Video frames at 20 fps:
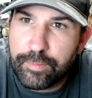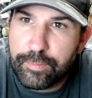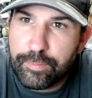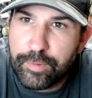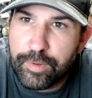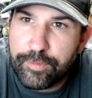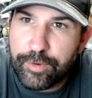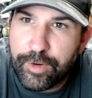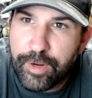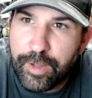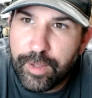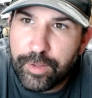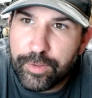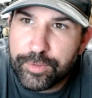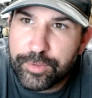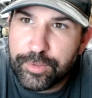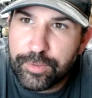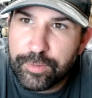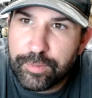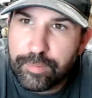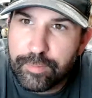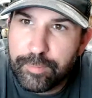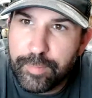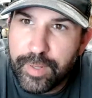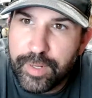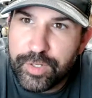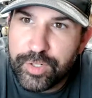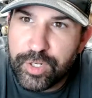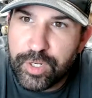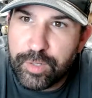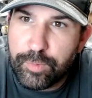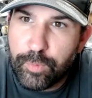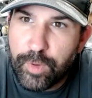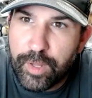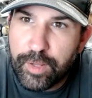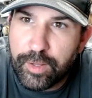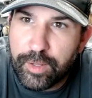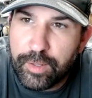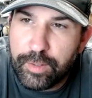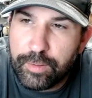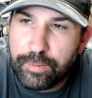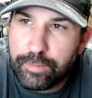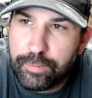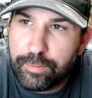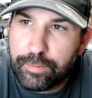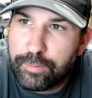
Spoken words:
river house, Mean Gene Watley,